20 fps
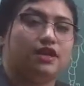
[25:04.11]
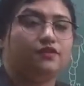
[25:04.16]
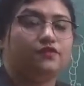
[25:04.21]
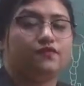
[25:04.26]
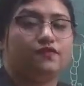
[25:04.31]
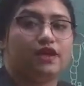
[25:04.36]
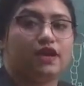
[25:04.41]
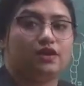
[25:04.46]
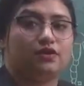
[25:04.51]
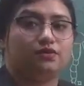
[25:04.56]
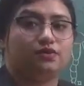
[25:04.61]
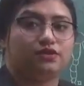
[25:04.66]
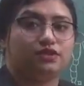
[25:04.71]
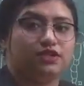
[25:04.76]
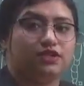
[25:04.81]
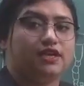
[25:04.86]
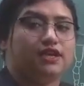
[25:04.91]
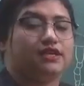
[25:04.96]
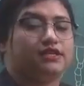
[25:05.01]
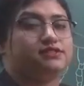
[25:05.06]
that
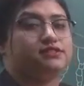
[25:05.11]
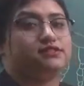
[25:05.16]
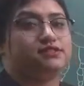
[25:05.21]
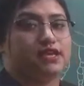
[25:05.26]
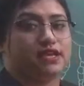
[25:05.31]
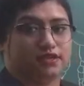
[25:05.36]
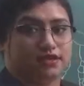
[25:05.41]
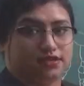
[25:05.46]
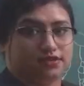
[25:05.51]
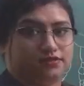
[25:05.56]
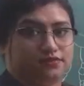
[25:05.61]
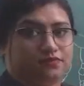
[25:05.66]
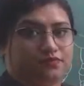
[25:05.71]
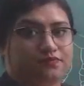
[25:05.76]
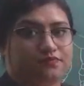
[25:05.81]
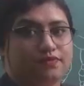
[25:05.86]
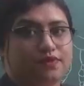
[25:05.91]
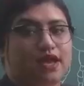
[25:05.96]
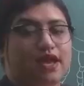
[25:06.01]
flower is second.